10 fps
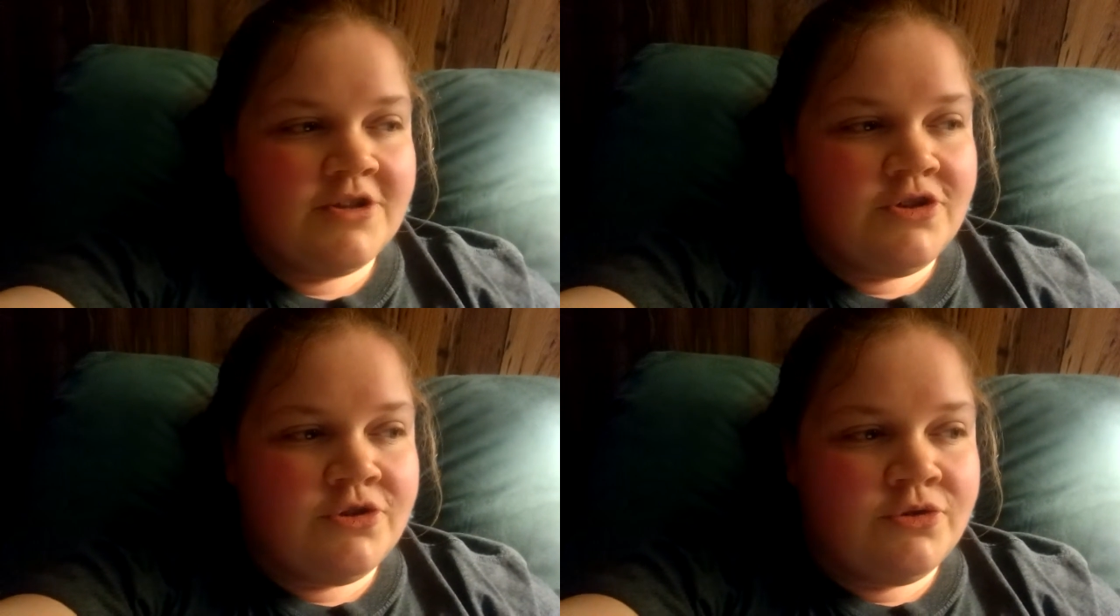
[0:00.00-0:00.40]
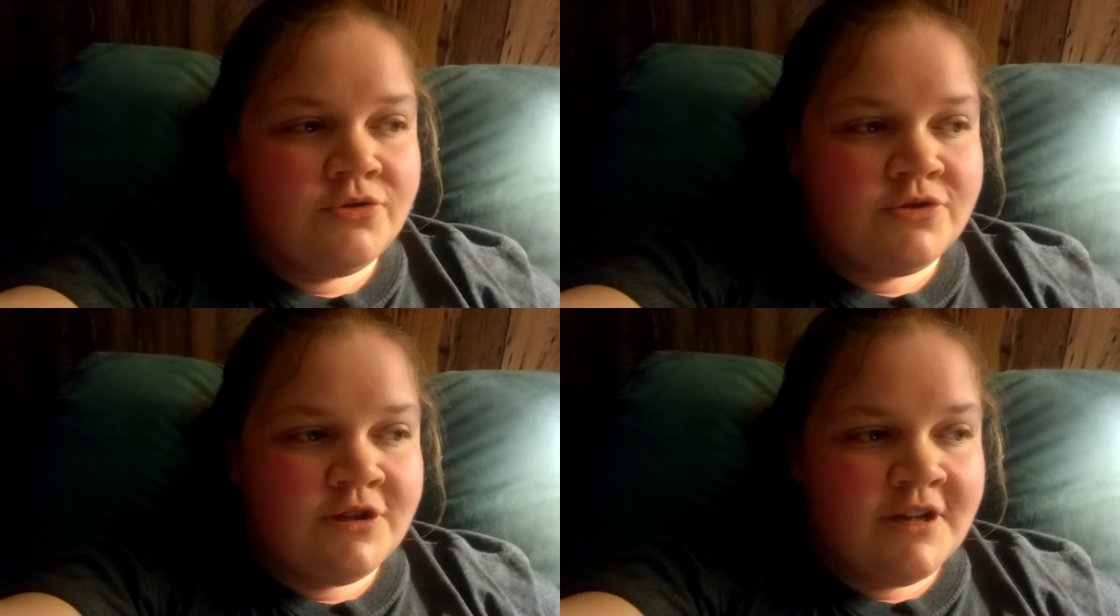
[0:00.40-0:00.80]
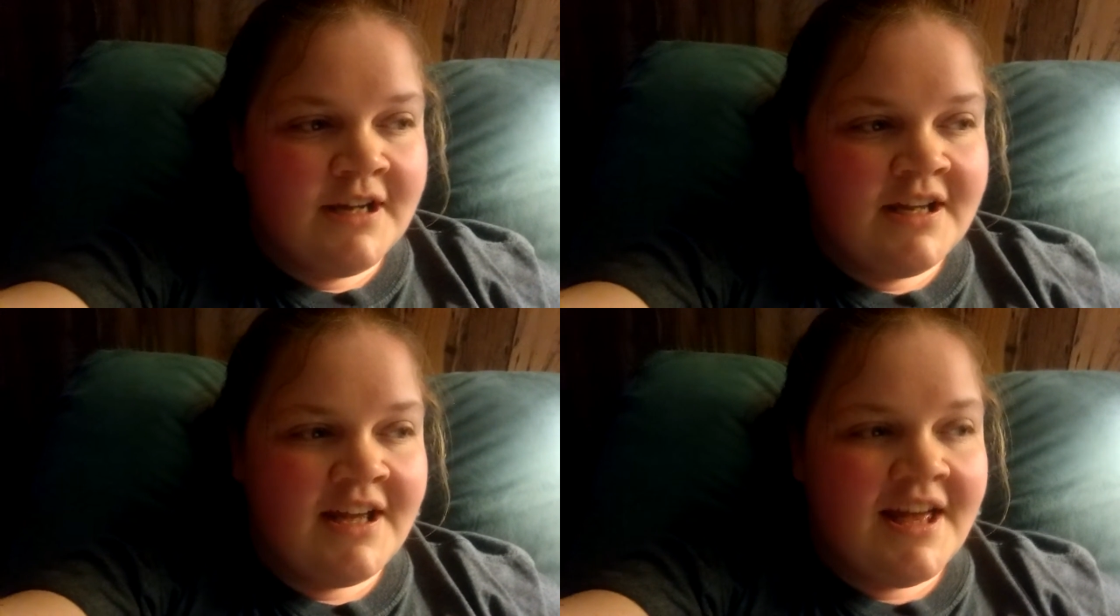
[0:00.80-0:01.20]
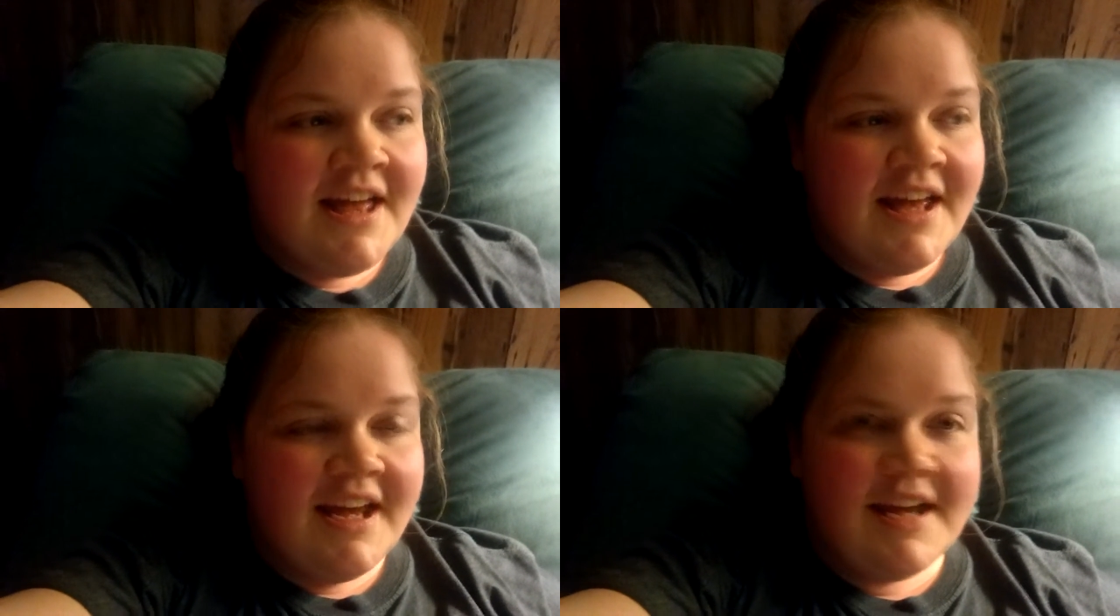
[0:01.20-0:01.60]
Usually,
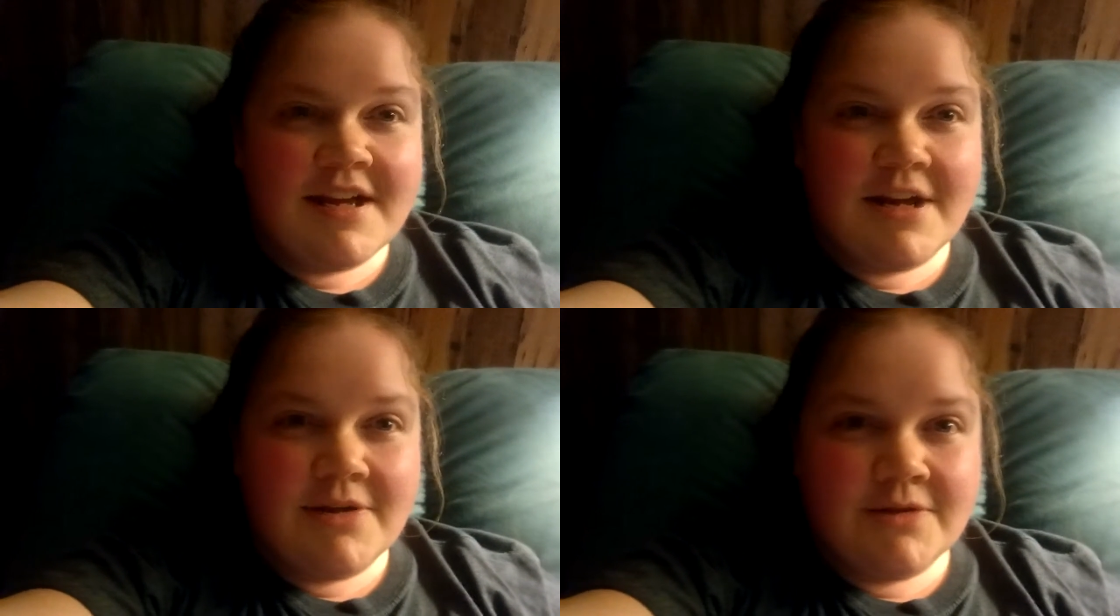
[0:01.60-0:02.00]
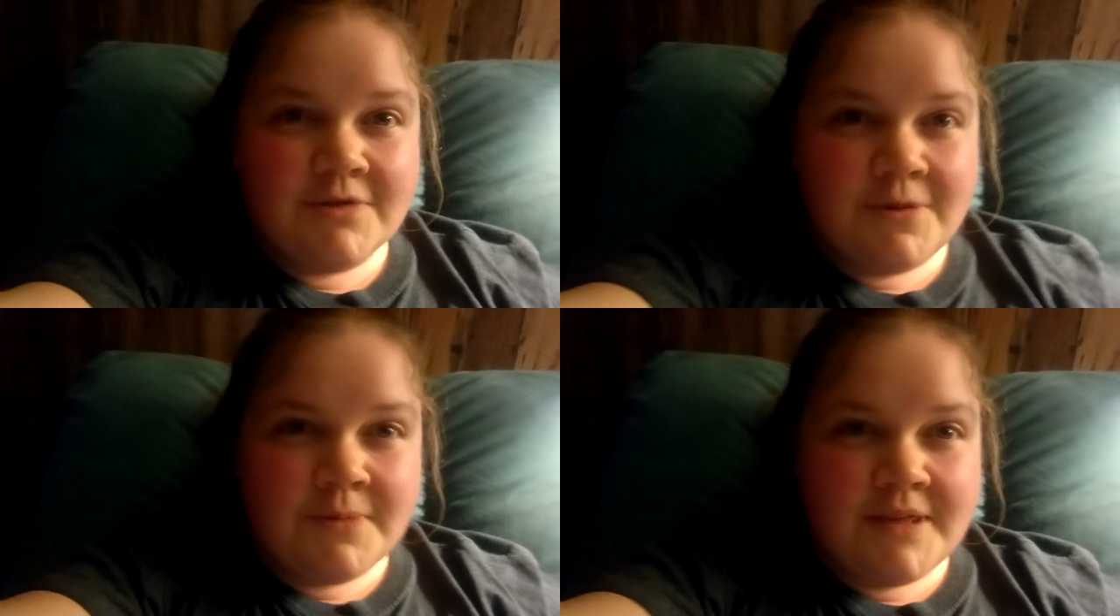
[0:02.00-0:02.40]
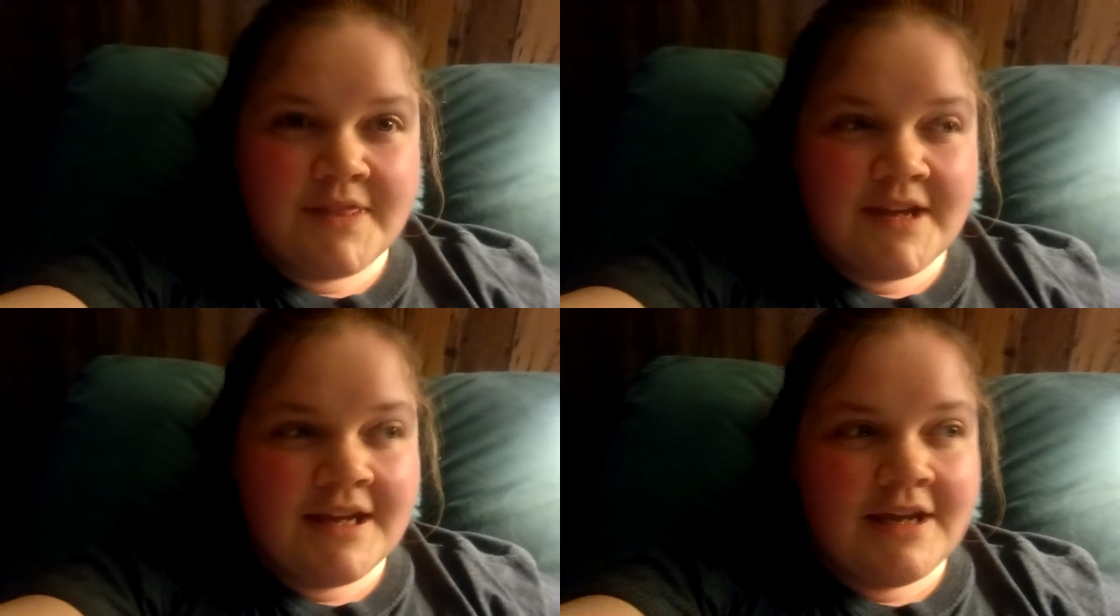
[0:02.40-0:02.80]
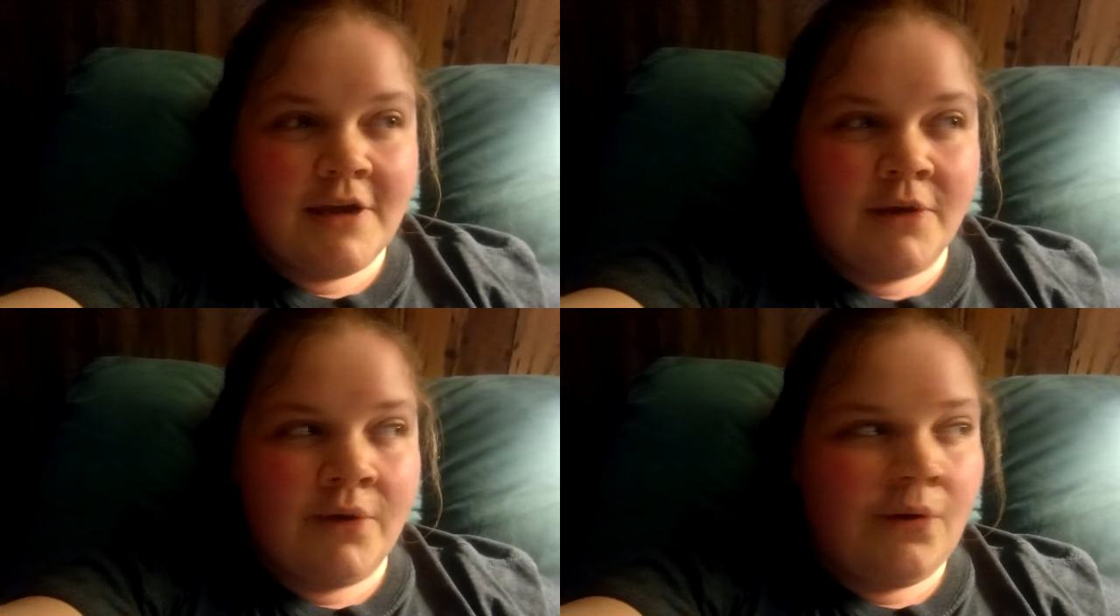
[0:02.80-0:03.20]
it comes from me
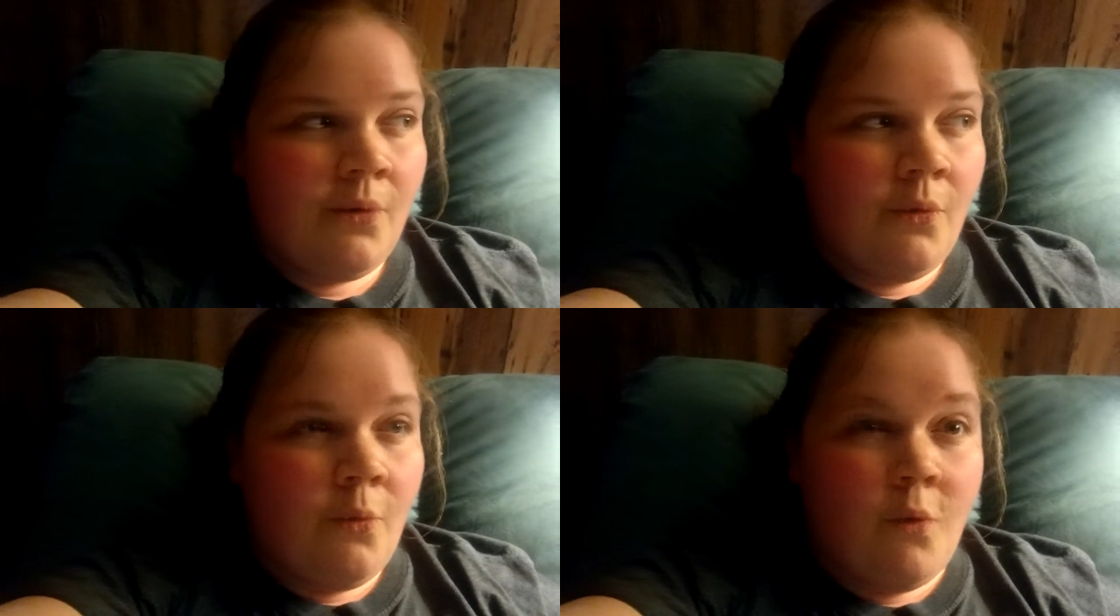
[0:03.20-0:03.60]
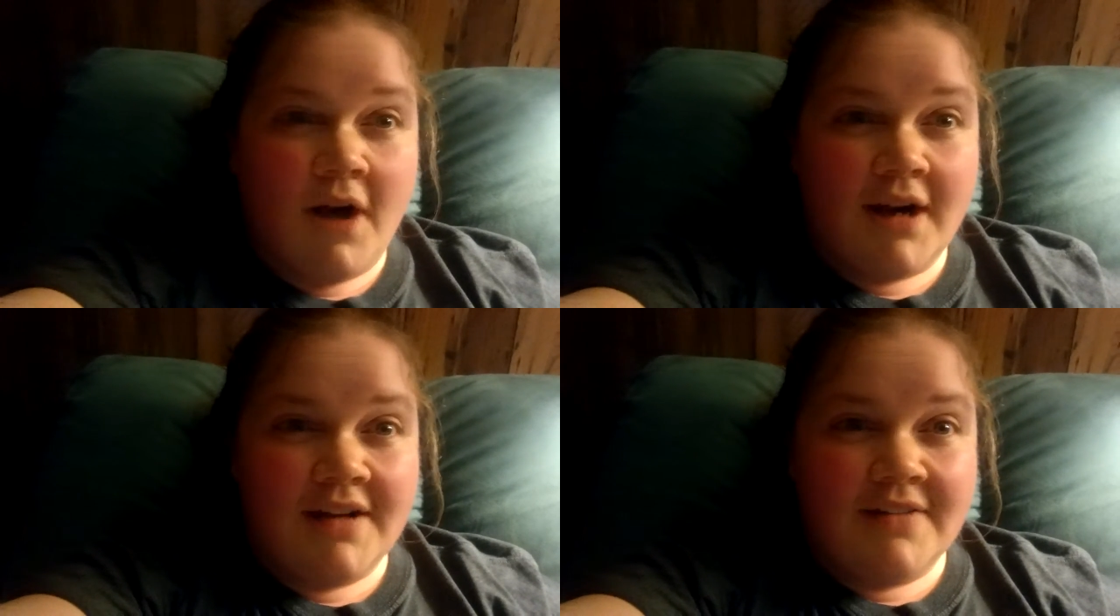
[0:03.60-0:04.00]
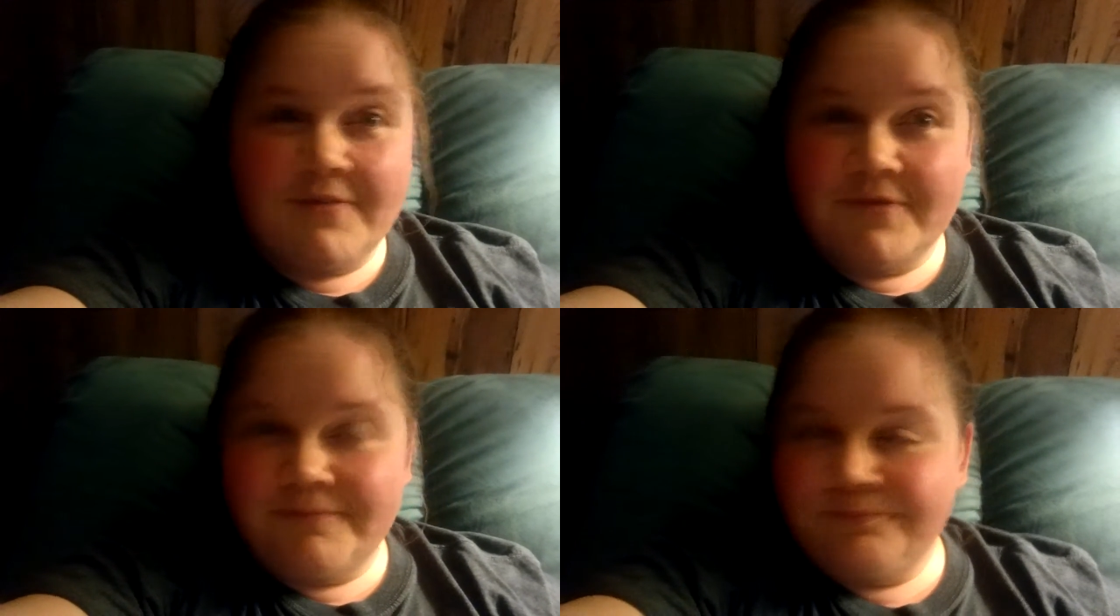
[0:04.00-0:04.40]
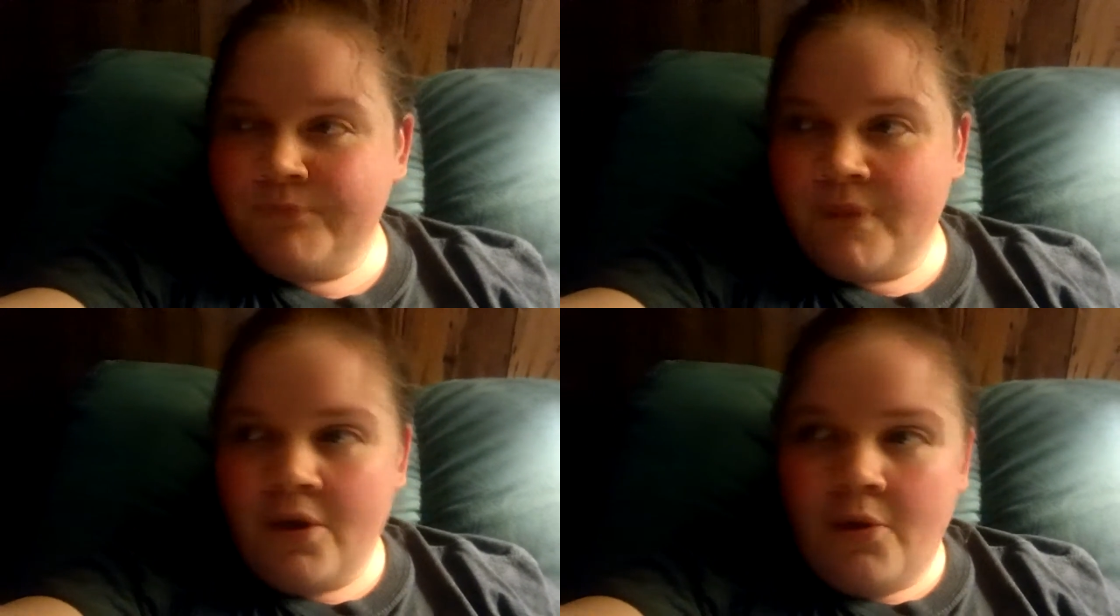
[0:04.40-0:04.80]
thinking, what if?
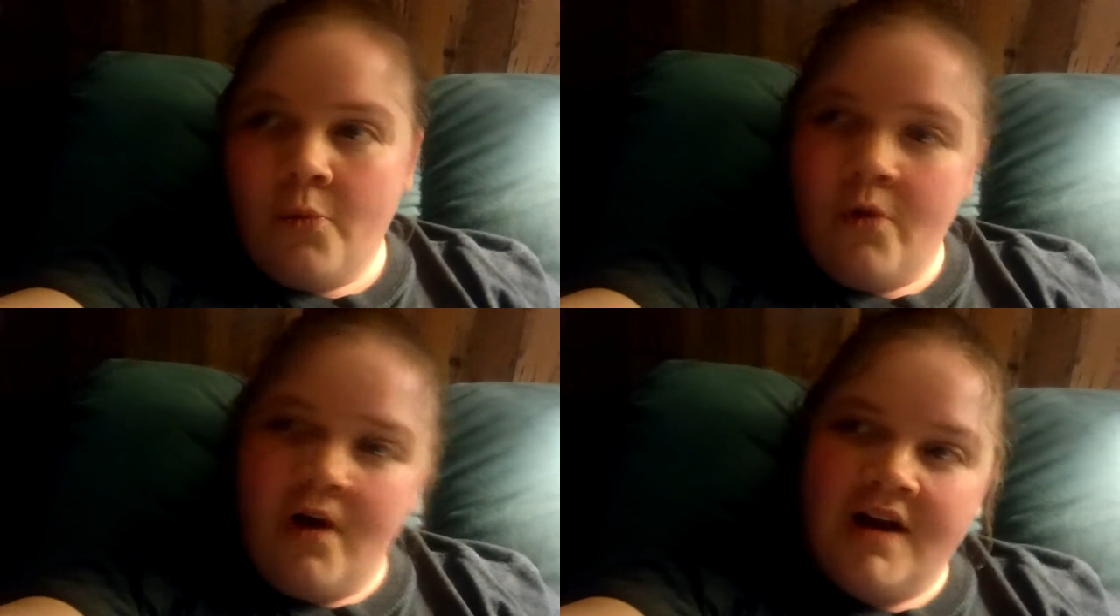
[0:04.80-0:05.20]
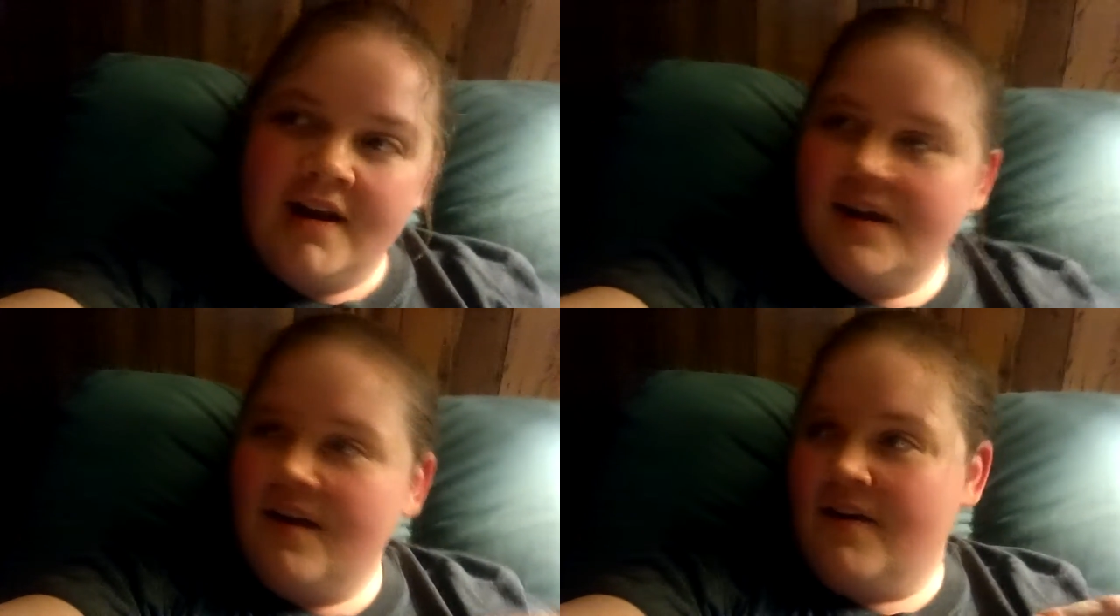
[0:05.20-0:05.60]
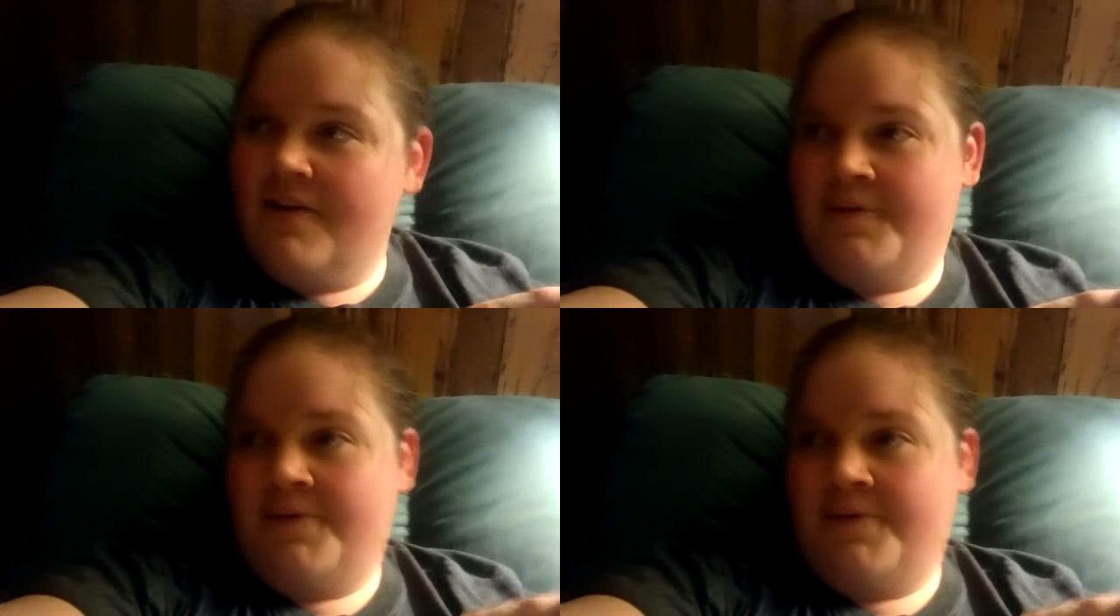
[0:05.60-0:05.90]
What if